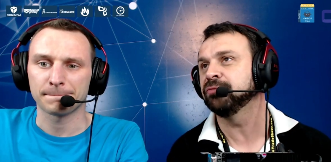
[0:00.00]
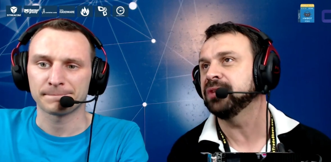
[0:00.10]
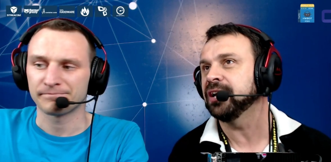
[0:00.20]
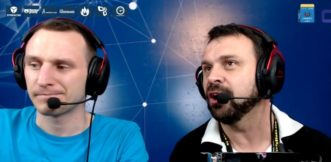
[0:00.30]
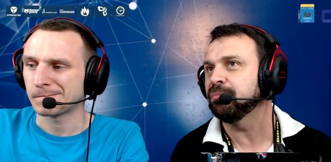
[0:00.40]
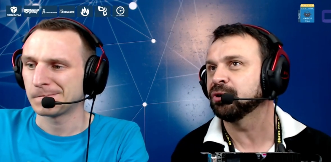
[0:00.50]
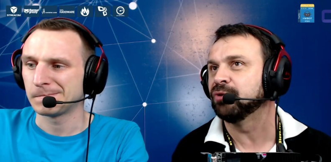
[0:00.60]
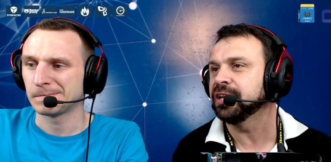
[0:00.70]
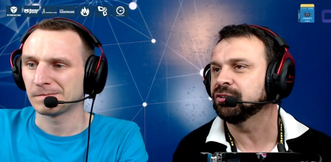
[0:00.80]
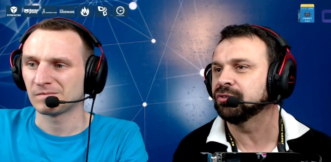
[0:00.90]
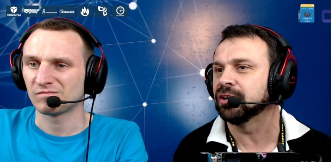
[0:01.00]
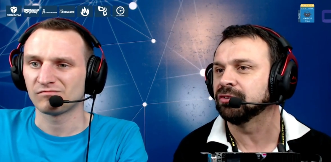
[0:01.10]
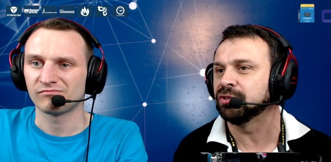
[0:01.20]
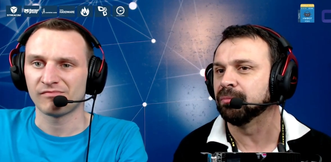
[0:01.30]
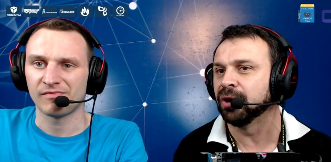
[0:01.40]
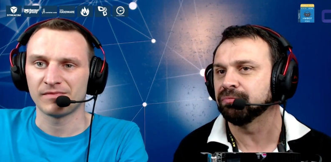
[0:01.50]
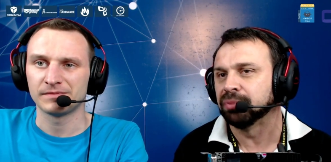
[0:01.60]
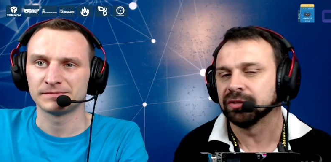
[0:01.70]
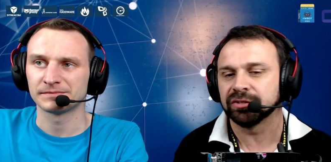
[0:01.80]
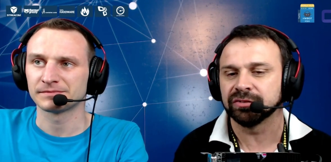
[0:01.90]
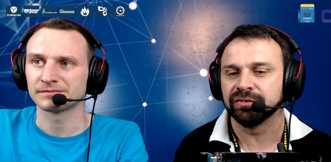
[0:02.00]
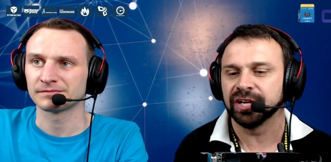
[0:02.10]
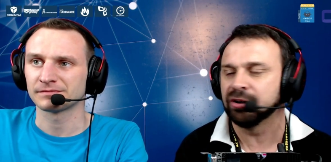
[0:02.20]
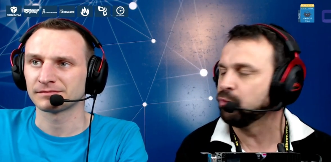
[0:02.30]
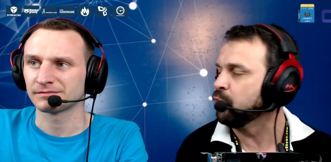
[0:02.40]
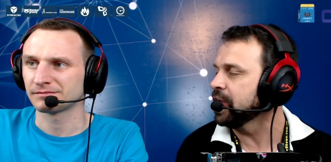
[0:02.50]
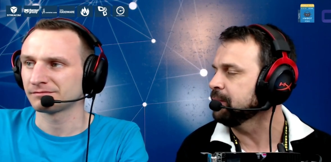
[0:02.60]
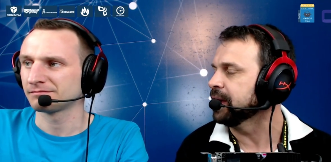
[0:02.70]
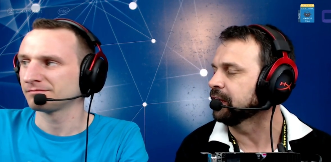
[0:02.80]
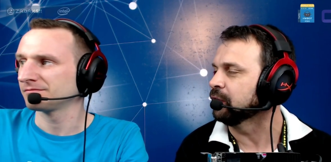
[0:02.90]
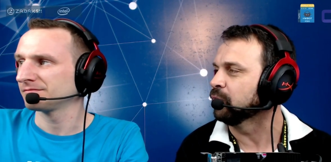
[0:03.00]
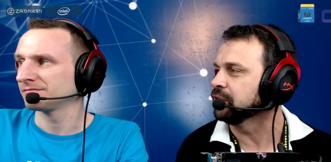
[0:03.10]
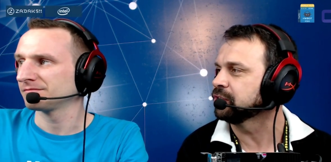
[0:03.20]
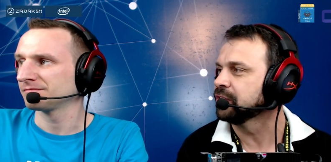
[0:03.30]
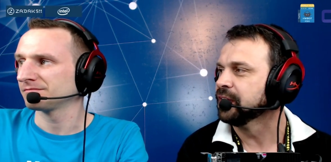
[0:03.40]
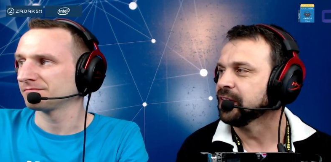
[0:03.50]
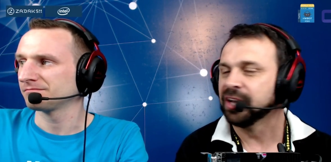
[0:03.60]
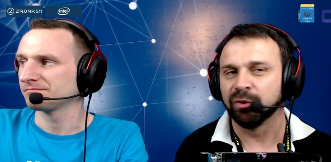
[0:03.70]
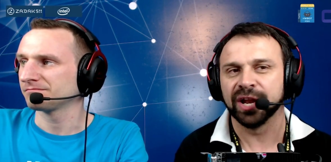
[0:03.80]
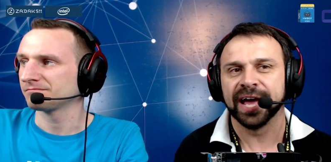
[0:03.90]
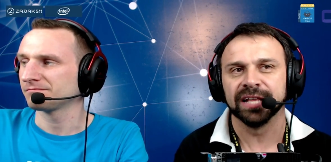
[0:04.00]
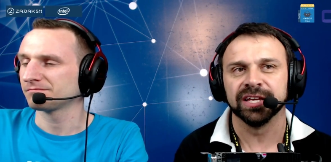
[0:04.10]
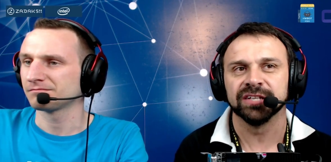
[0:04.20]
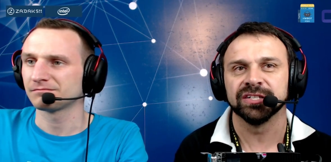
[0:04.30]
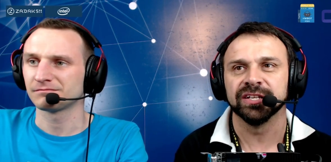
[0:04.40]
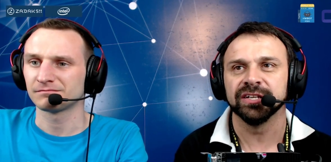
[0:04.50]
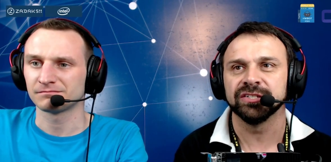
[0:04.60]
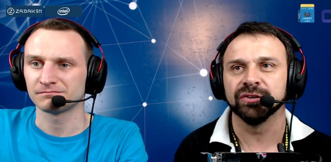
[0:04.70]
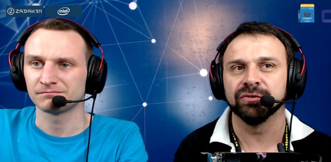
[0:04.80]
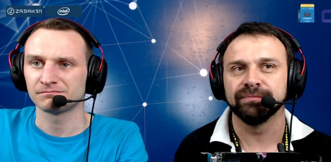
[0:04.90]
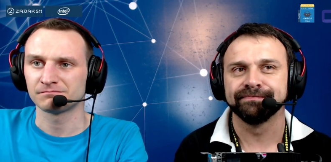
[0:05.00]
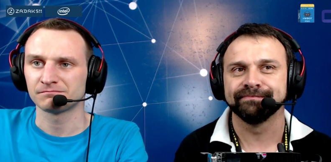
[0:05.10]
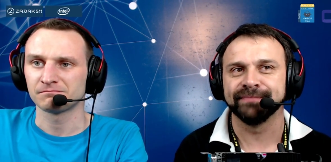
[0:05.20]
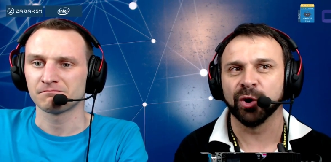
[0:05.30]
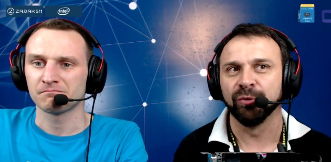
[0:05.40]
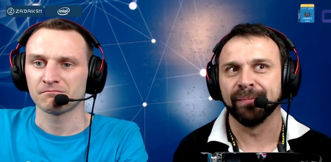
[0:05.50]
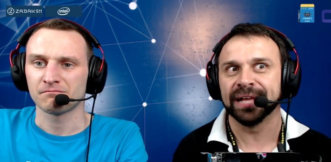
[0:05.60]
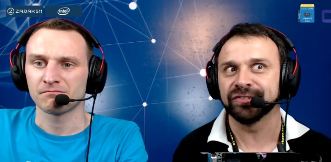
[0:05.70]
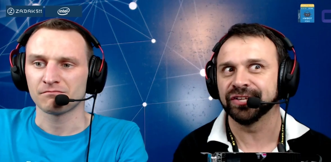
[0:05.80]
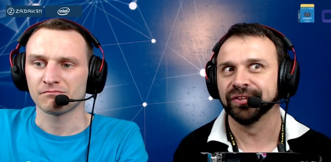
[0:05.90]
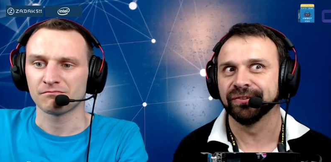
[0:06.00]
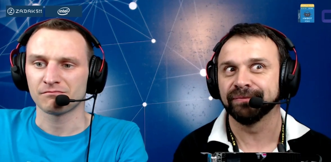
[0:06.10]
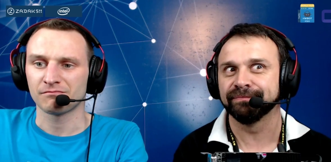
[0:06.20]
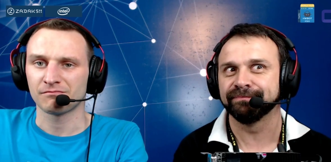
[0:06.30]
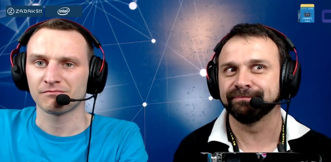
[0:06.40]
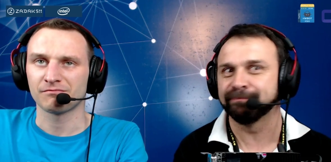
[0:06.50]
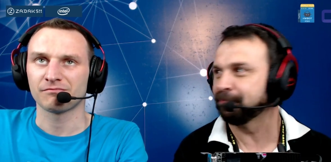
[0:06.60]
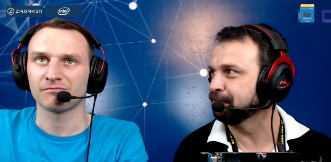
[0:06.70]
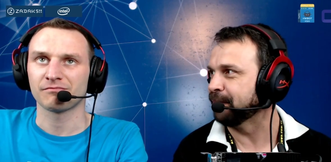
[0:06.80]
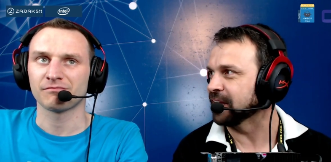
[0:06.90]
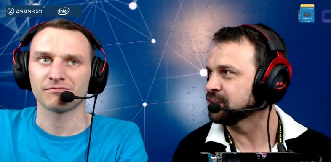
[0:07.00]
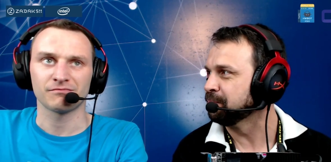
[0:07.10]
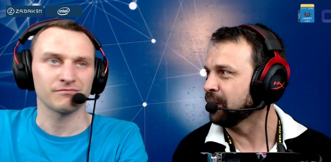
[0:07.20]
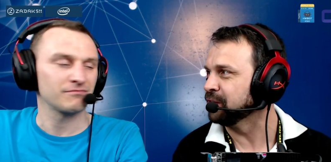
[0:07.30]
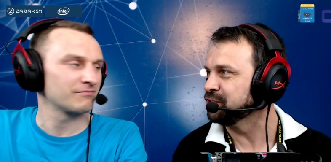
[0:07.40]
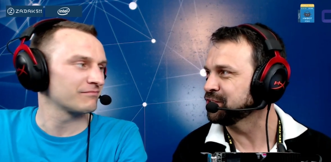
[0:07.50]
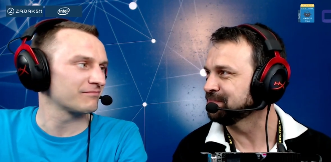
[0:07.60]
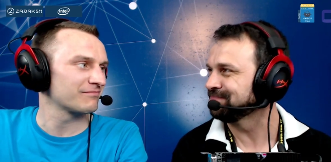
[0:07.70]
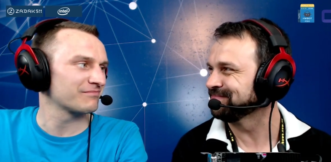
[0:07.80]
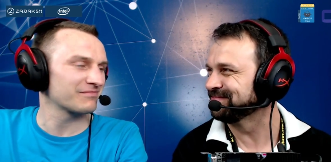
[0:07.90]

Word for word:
Speaker 1: not being upped already to the to the bot, but they are way better than what what I had yesterday. So the old man still packs some punch.